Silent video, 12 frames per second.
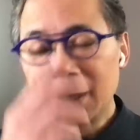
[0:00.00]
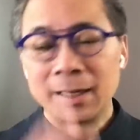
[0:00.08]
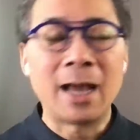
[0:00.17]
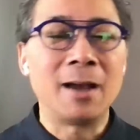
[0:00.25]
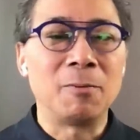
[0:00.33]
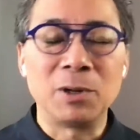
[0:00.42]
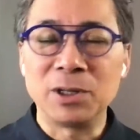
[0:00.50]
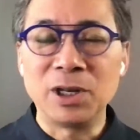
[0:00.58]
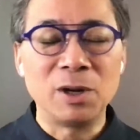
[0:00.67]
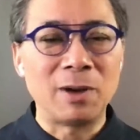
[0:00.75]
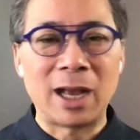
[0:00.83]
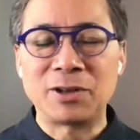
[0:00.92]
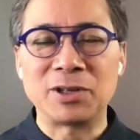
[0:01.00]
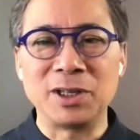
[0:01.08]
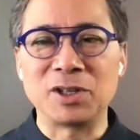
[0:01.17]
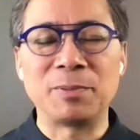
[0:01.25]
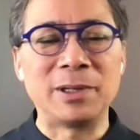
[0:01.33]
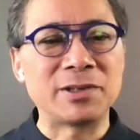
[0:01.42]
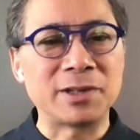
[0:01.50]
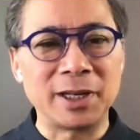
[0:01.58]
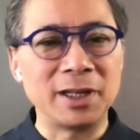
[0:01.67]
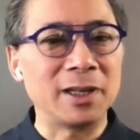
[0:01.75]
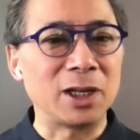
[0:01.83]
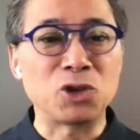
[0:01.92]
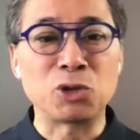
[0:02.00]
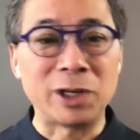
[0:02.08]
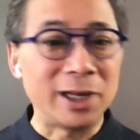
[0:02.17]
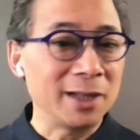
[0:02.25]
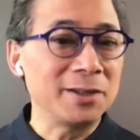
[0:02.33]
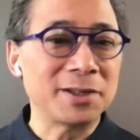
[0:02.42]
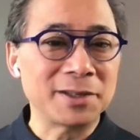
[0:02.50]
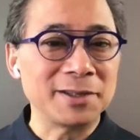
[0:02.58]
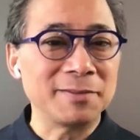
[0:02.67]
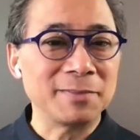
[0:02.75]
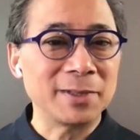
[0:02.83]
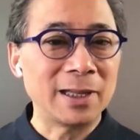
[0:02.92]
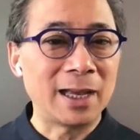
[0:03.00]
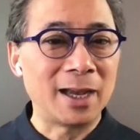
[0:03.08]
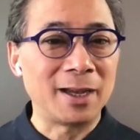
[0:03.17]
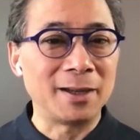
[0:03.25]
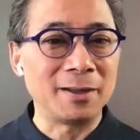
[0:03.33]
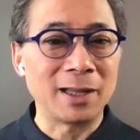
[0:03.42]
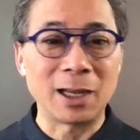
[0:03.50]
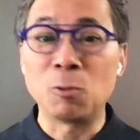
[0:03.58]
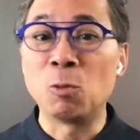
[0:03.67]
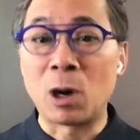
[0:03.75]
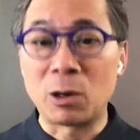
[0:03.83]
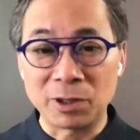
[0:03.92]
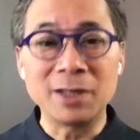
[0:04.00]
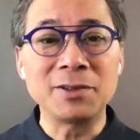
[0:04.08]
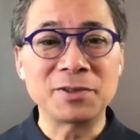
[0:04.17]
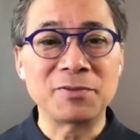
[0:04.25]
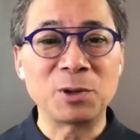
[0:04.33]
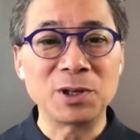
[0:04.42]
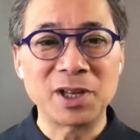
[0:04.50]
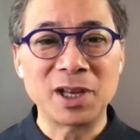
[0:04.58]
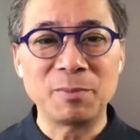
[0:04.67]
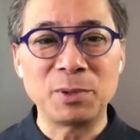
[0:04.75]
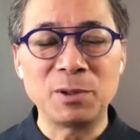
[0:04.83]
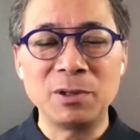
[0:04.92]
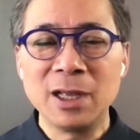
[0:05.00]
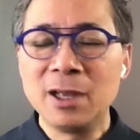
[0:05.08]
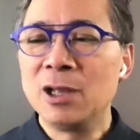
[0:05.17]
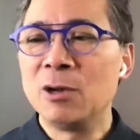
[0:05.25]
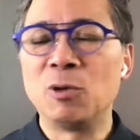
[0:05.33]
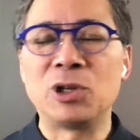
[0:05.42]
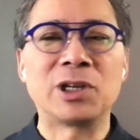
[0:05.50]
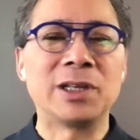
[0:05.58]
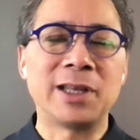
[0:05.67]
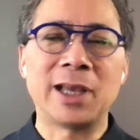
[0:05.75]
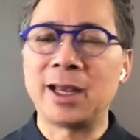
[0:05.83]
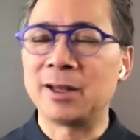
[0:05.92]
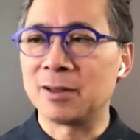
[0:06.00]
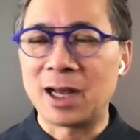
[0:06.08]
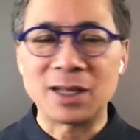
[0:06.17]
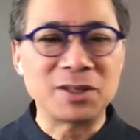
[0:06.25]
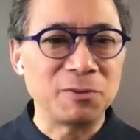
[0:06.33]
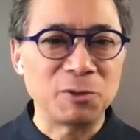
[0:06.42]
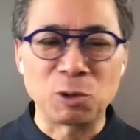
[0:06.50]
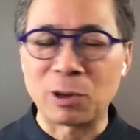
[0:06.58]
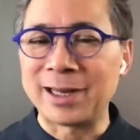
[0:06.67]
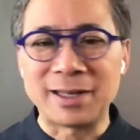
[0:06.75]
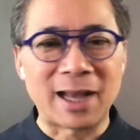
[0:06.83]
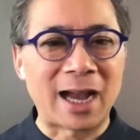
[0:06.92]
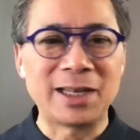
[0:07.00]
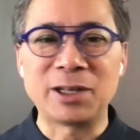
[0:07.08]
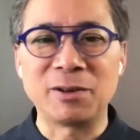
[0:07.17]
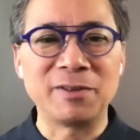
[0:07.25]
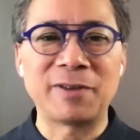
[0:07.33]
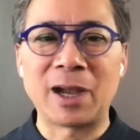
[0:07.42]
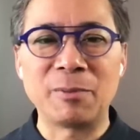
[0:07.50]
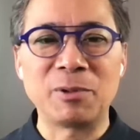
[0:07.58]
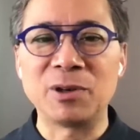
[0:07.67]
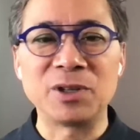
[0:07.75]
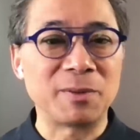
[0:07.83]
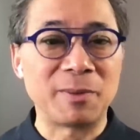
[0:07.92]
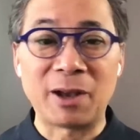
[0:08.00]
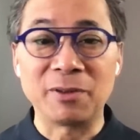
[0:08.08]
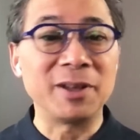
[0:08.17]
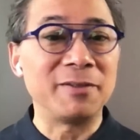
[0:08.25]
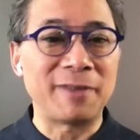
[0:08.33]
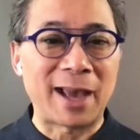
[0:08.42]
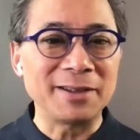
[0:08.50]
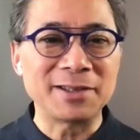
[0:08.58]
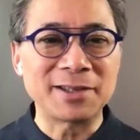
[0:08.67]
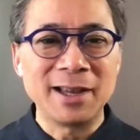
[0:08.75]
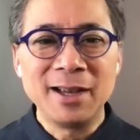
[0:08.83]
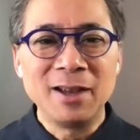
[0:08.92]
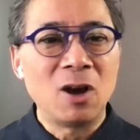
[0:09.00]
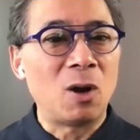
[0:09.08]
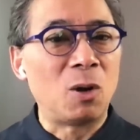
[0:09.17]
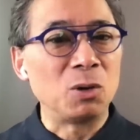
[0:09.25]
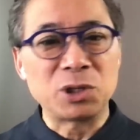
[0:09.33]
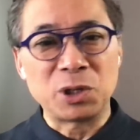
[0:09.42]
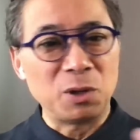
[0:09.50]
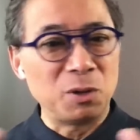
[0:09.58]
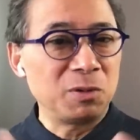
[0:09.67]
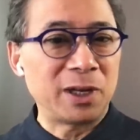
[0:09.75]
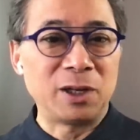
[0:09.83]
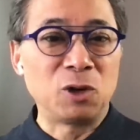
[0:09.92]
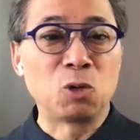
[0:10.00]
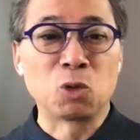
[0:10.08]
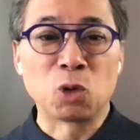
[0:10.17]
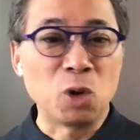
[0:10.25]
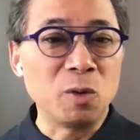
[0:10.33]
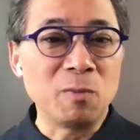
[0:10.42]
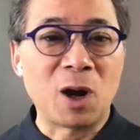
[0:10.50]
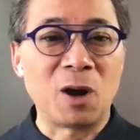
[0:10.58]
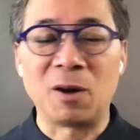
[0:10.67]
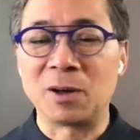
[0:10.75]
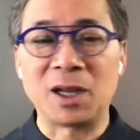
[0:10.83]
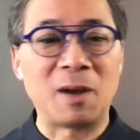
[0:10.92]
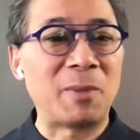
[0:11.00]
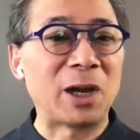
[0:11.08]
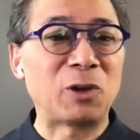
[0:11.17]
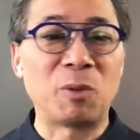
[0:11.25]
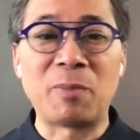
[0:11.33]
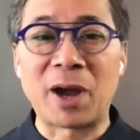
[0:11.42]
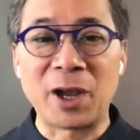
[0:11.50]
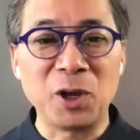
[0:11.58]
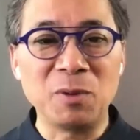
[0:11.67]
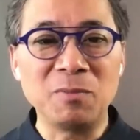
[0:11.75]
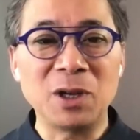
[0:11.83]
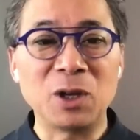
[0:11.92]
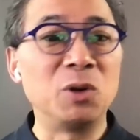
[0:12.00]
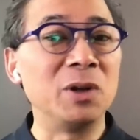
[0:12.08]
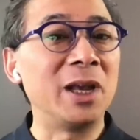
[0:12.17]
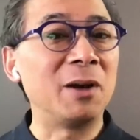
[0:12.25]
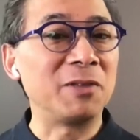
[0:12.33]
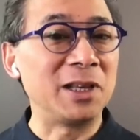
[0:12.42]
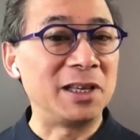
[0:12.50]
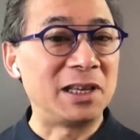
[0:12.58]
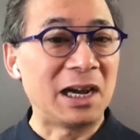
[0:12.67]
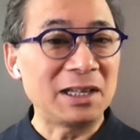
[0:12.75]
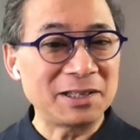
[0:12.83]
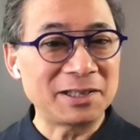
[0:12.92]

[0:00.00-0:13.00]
Yeah, well, you know, actually it's been studied, like tree nuts, like walnuts, for example, which contain lots of great dietary fiber and some healthy fats. Also can groom our gut microbiome. Good healthy gut